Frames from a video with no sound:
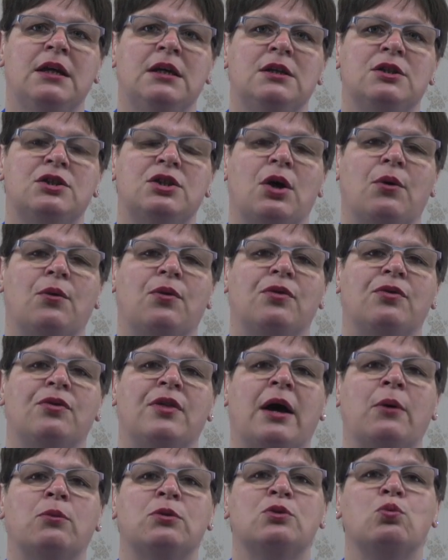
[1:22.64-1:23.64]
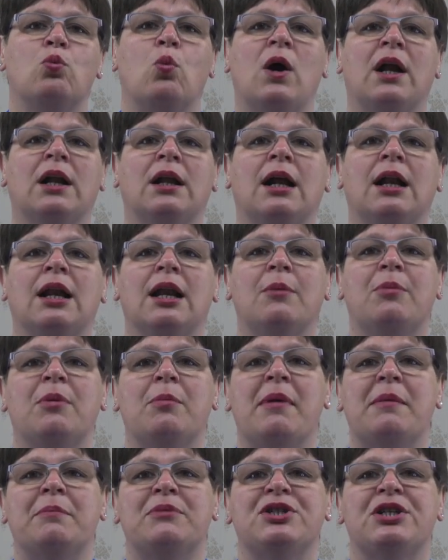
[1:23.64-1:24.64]
So that was 1 club
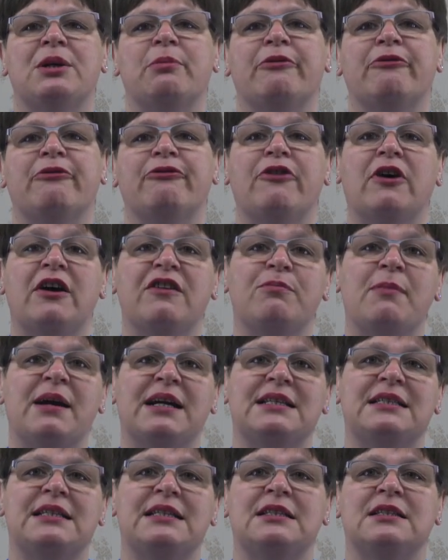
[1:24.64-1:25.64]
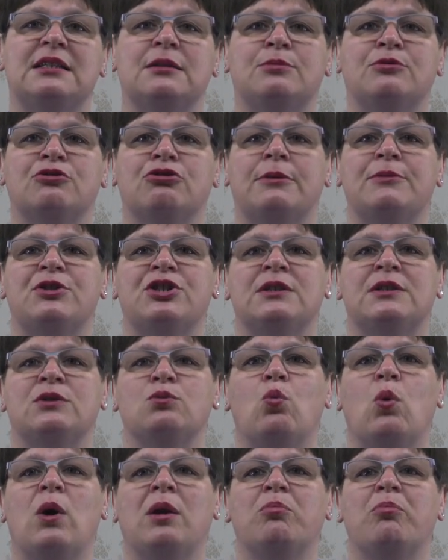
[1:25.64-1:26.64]
membership, 5 magazine subscriptions,
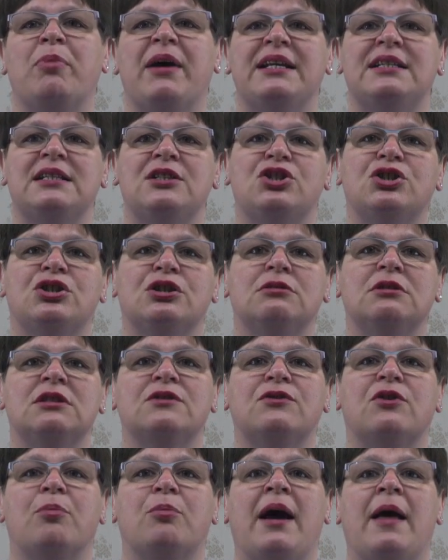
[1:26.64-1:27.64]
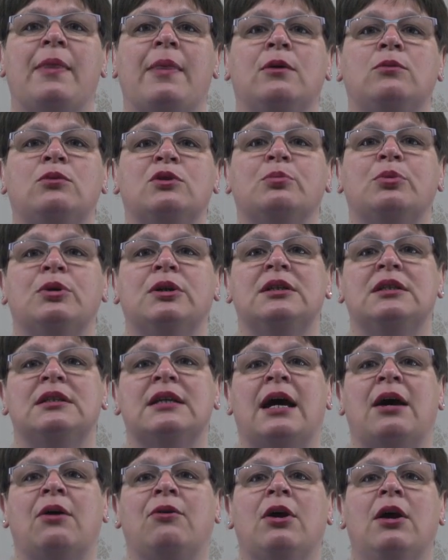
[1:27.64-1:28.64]
1 pet insurance for a pet that was put
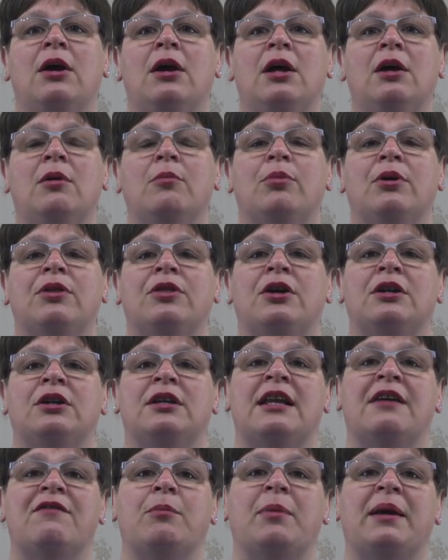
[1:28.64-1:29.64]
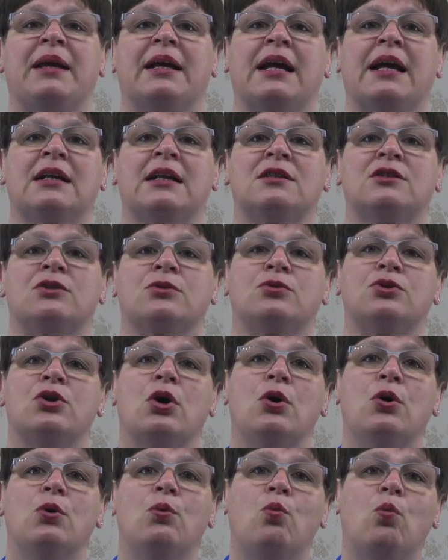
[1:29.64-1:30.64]
down but that had never been cancelled,
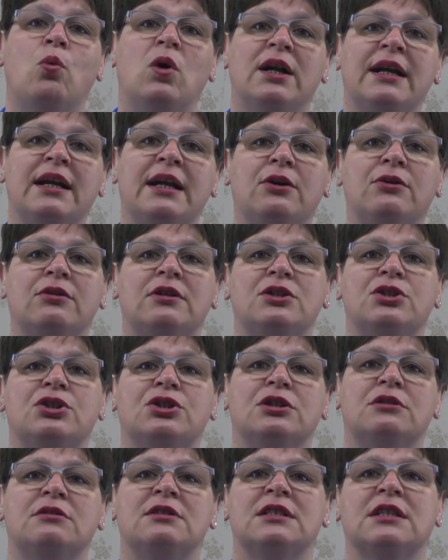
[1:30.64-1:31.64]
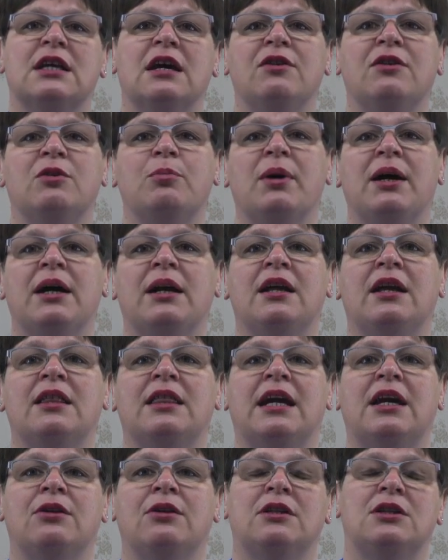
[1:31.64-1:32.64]
1 health insurance covered by another
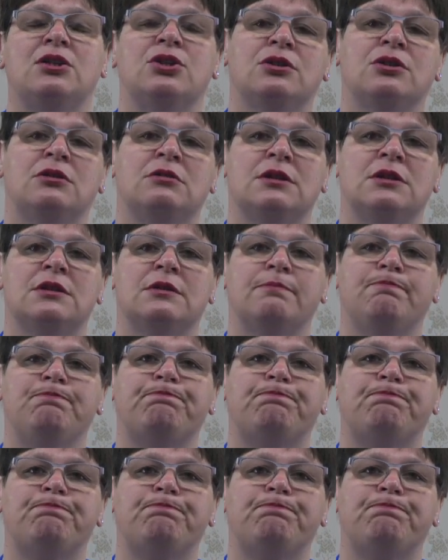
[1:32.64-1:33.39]
health insurance.